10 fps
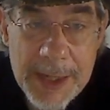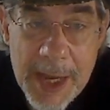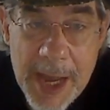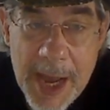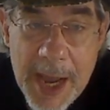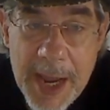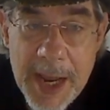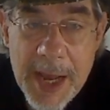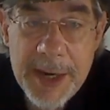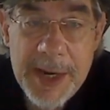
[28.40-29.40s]
high
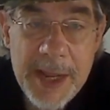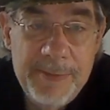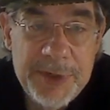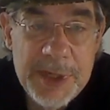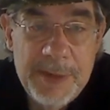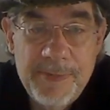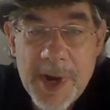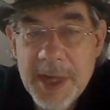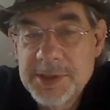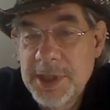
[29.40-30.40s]
on empty
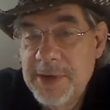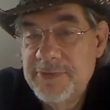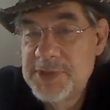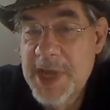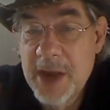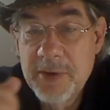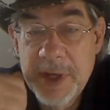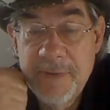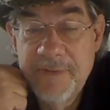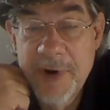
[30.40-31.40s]
positive
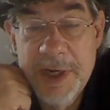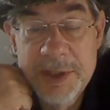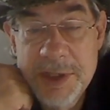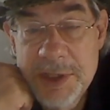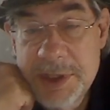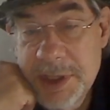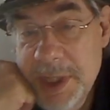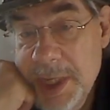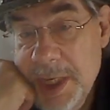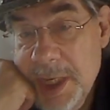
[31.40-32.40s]
sounding phrases
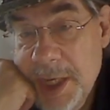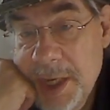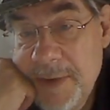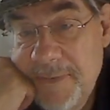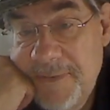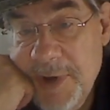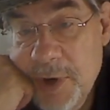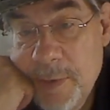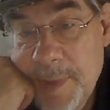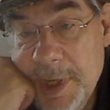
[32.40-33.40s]
and
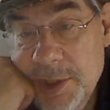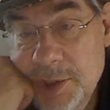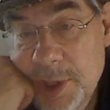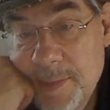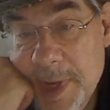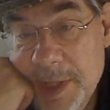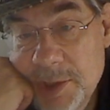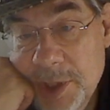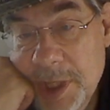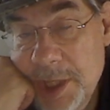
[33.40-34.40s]
fear based
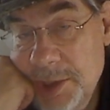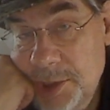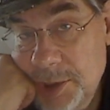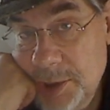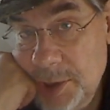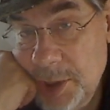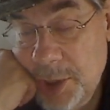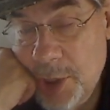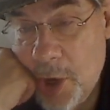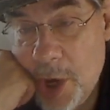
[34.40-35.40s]
imaginations and
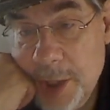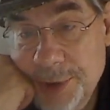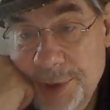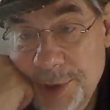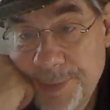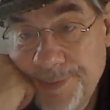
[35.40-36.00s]
thoughts.